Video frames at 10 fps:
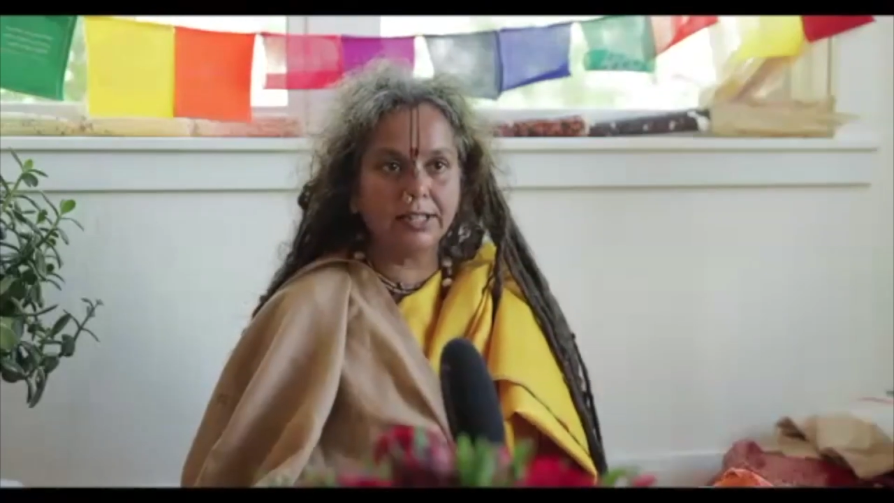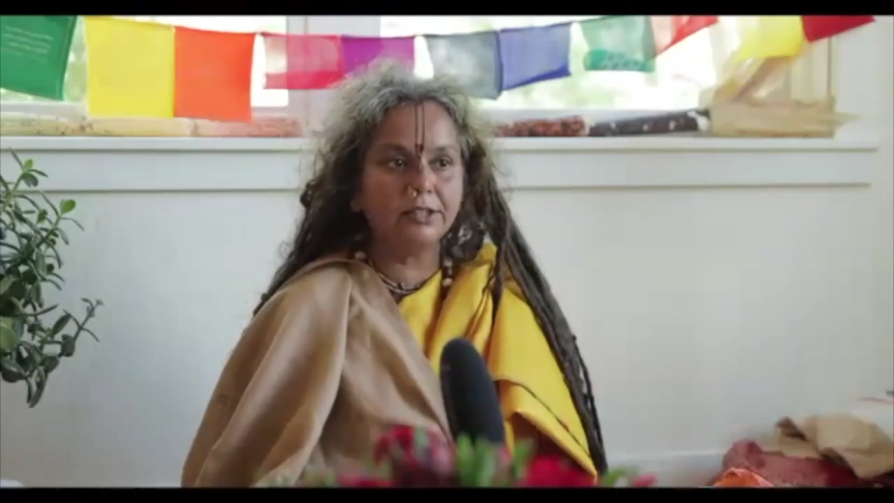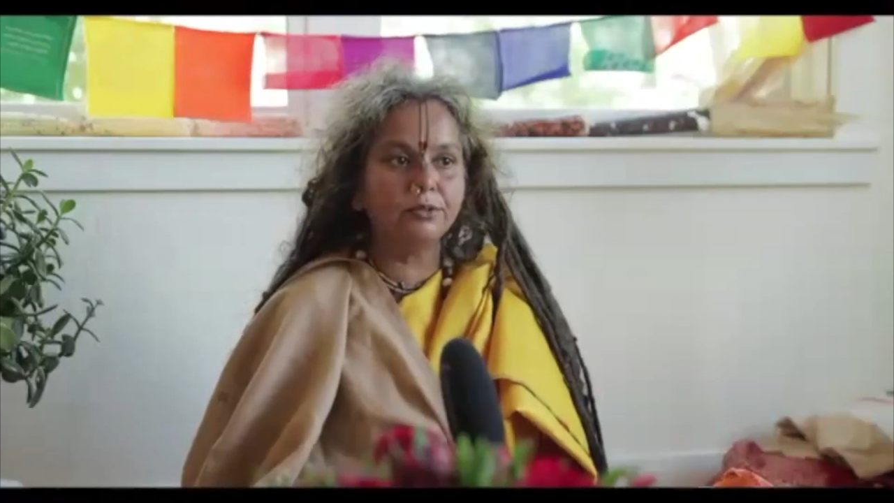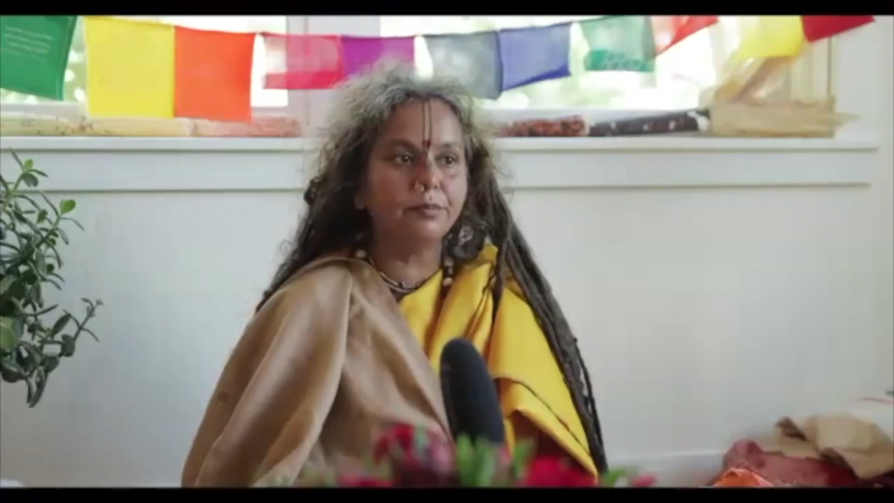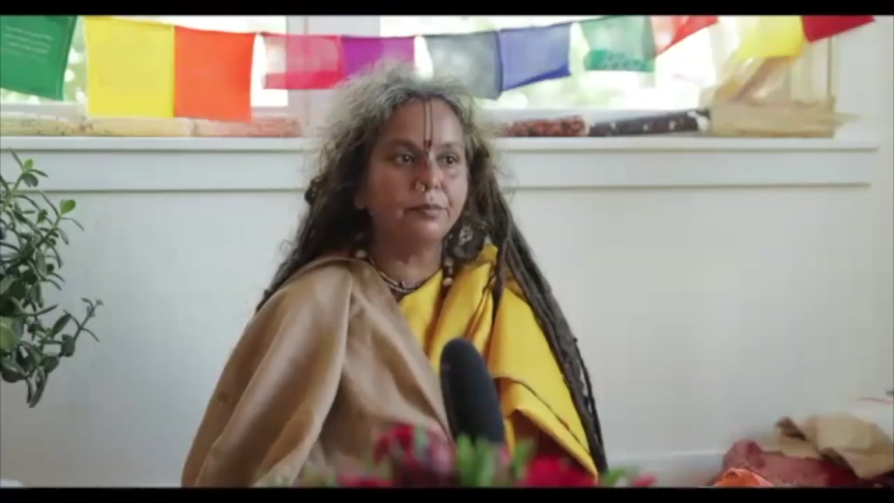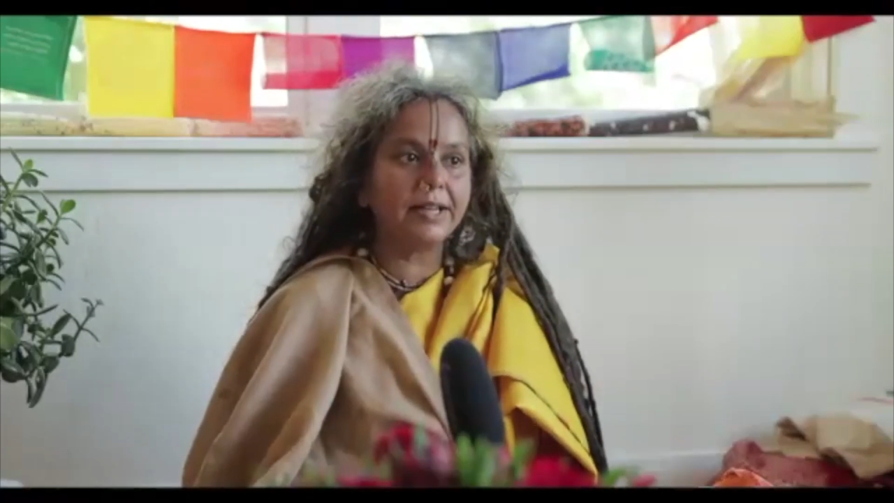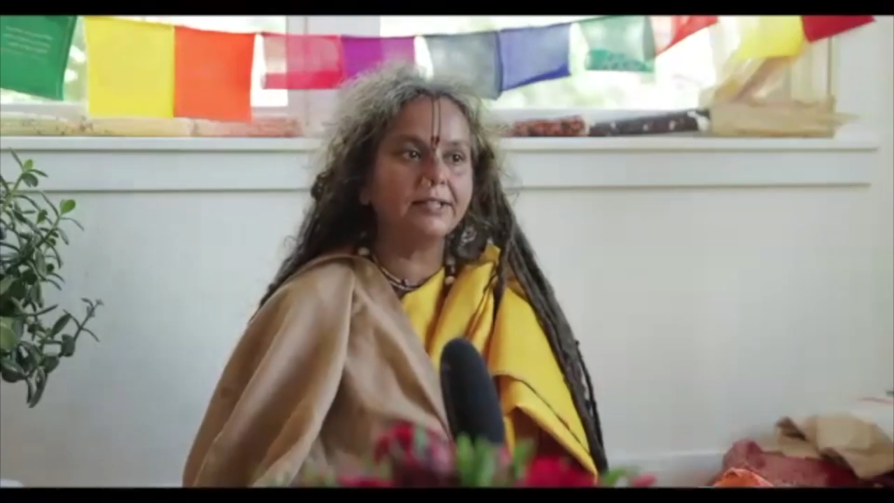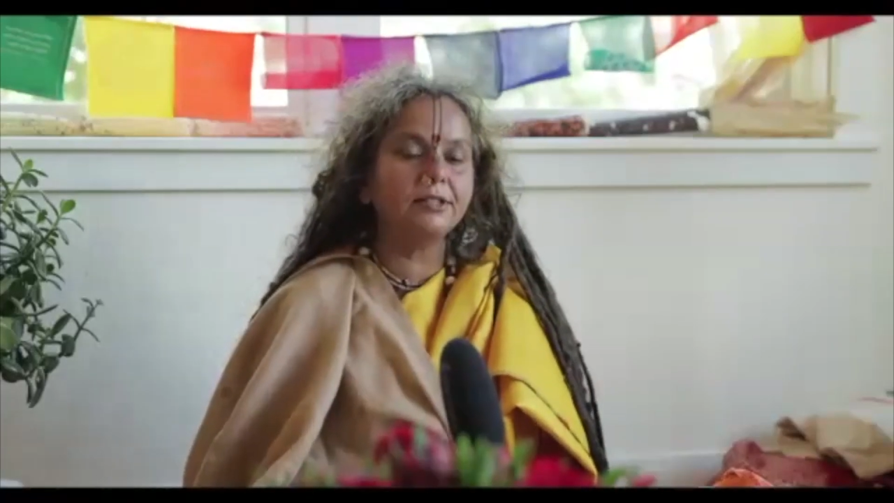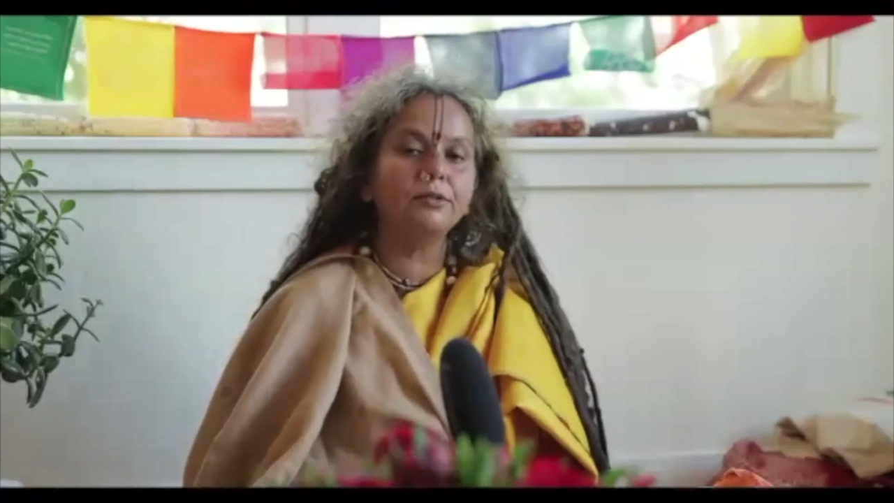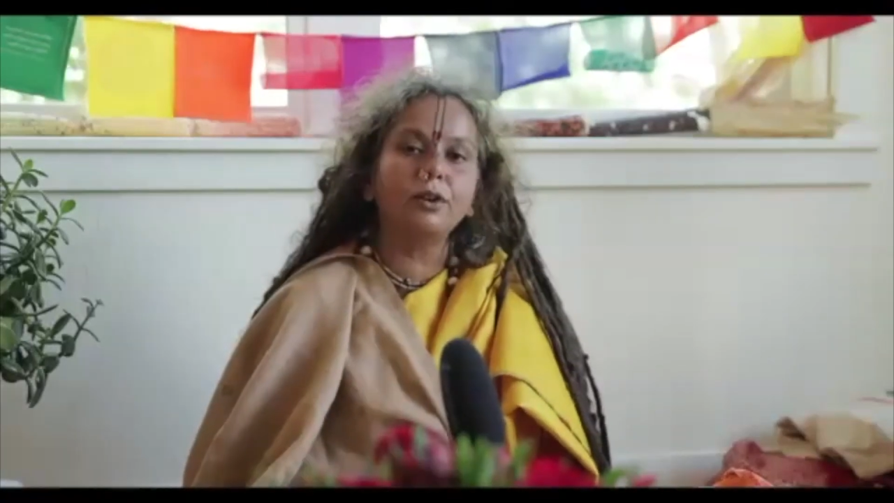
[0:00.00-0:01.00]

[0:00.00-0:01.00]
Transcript: that makes you